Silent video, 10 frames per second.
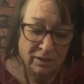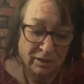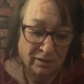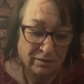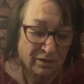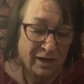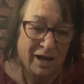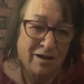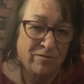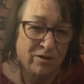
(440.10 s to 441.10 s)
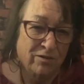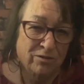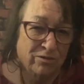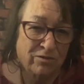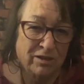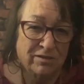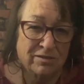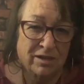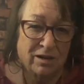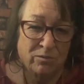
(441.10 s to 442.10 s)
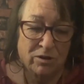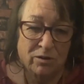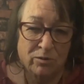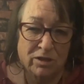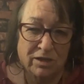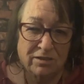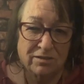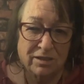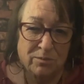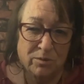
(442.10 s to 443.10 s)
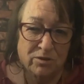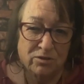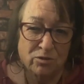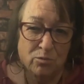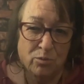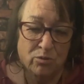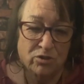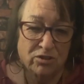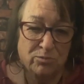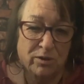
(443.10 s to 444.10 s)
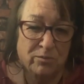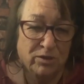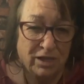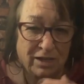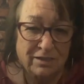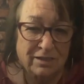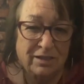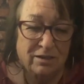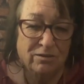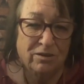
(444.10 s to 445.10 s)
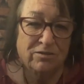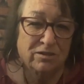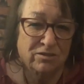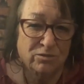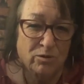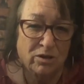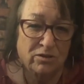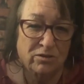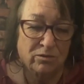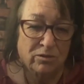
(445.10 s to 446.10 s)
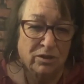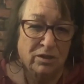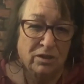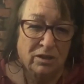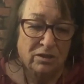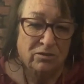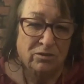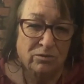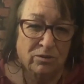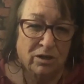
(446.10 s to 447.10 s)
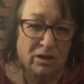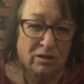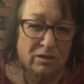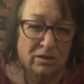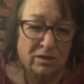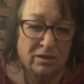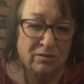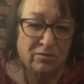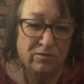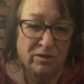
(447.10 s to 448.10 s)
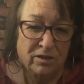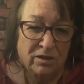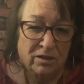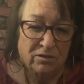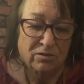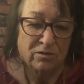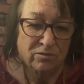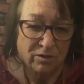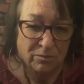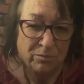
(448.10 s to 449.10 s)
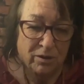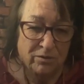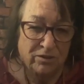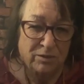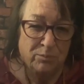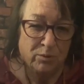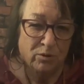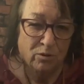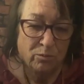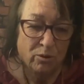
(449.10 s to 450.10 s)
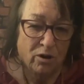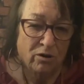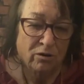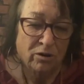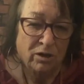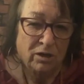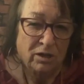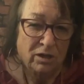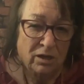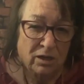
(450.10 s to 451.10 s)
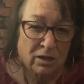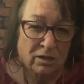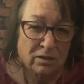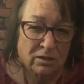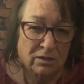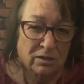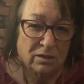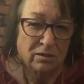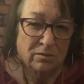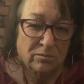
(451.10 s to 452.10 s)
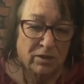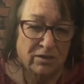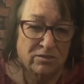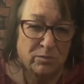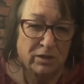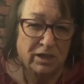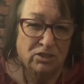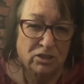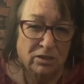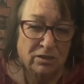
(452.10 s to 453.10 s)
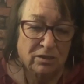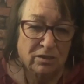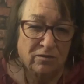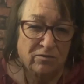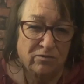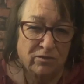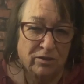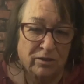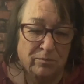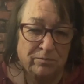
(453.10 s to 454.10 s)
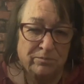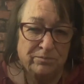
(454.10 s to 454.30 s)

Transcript: And I have other things that I, would like to say about this whole process, but I'm going to end it here because I just wanted to to uh, give sort of a, a deeper or broader uh, uh explanation of um,